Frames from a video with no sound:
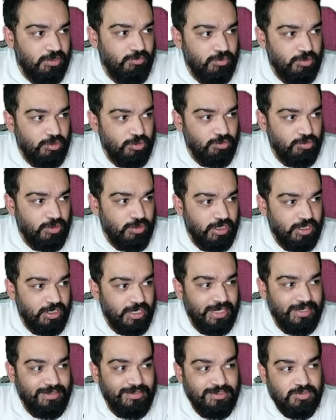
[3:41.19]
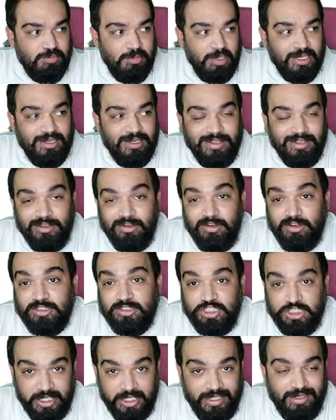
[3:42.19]
You can get this by clicking on
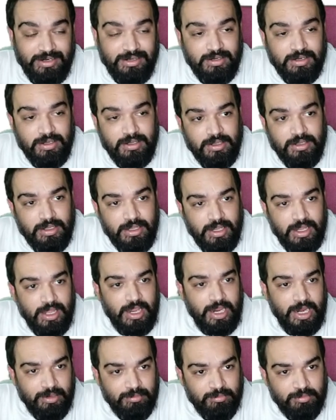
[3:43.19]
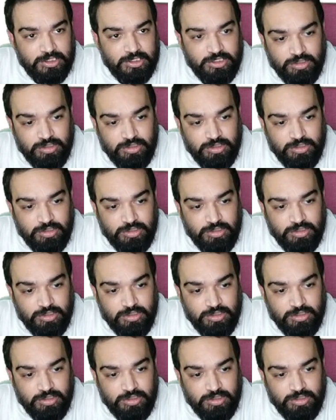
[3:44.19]
share. And once